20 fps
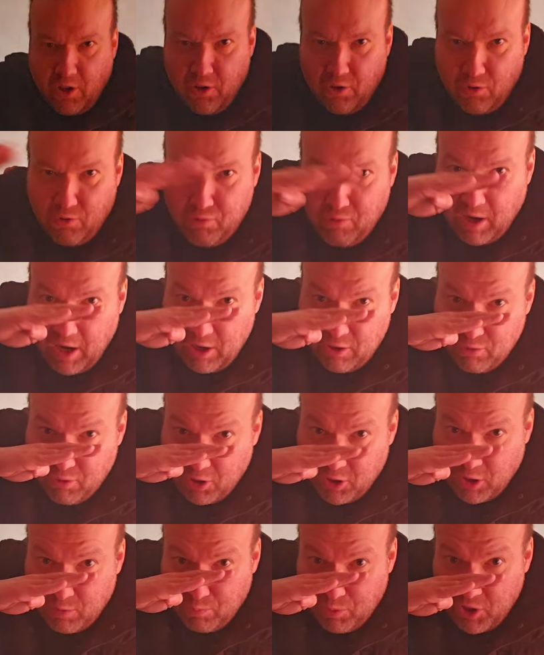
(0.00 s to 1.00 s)
go quite
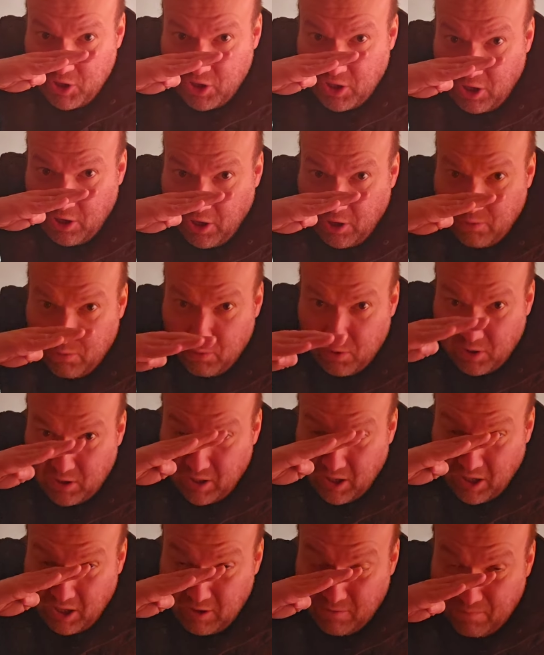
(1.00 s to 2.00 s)
across the bridge of the nose,
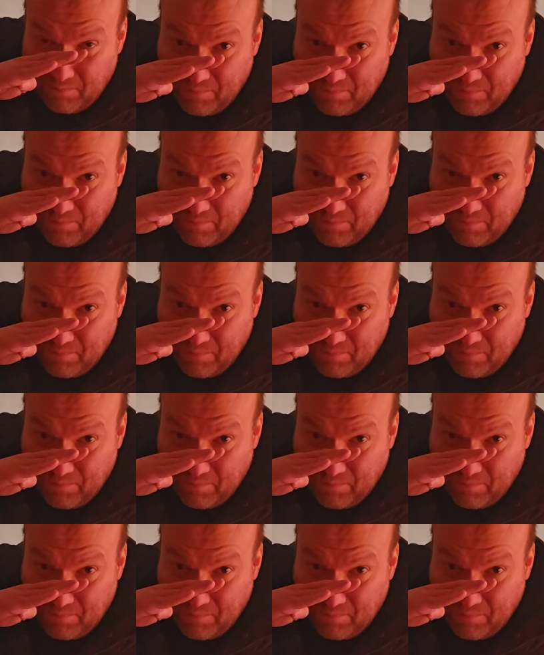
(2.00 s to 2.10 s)
okay?